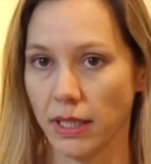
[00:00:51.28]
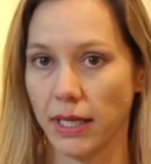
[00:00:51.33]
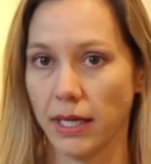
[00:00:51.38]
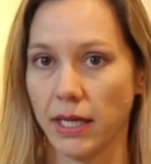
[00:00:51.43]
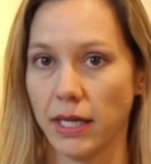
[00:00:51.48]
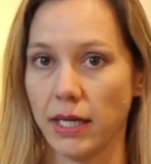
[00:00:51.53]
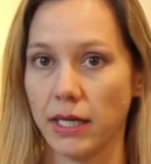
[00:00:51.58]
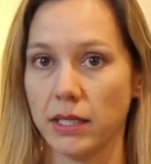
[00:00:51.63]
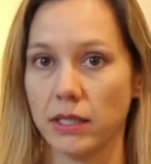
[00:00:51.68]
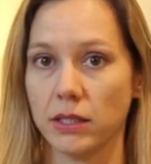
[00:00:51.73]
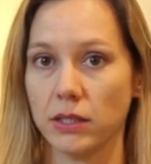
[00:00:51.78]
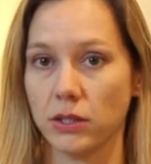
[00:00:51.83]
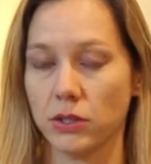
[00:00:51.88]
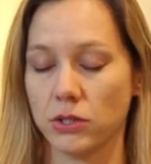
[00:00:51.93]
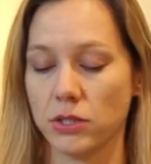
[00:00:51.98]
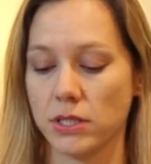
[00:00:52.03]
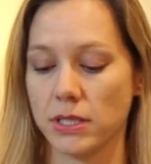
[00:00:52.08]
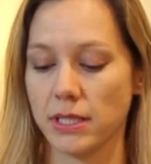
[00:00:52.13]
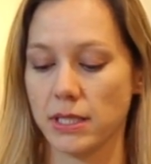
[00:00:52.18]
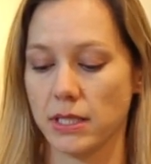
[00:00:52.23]
and
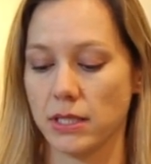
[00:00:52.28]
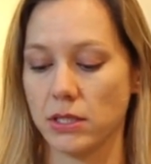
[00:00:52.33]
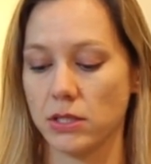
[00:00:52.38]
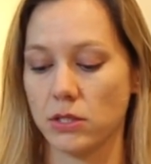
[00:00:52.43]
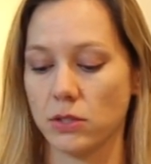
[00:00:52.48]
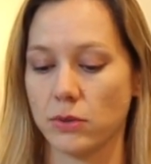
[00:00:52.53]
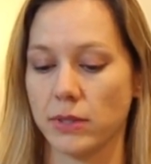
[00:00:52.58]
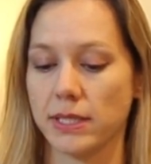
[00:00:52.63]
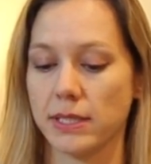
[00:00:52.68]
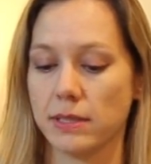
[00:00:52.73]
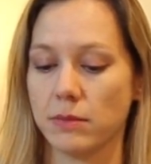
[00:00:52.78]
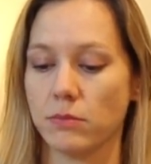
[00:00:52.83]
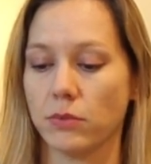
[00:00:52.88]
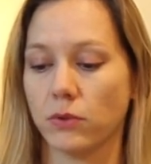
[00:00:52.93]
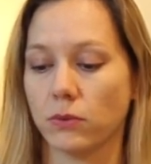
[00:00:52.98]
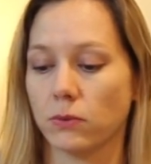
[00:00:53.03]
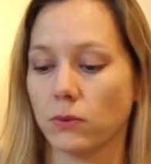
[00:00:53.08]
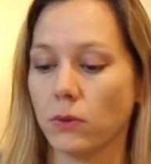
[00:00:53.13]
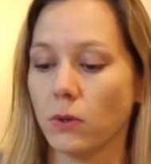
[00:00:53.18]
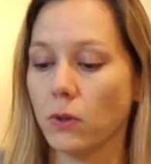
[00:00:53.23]
you're just going to do a
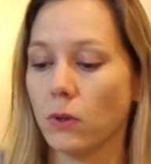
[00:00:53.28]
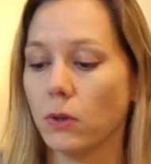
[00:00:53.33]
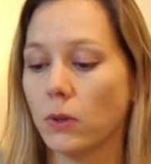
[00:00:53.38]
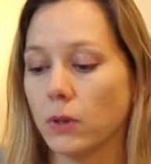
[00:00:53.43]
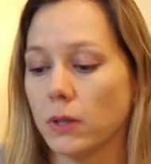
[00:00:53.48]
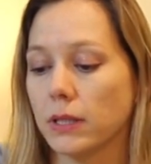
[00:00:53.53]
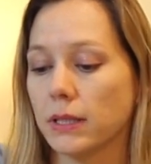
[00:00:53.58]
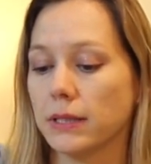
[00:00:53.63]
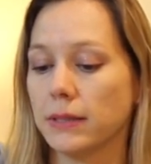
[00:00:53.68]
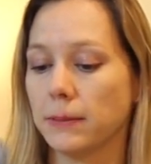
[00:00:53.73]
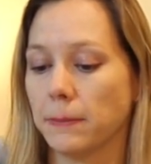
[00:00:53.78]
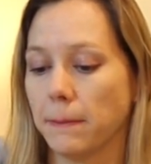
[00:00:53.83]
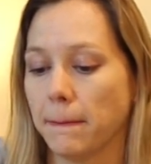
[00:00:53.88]
simple roll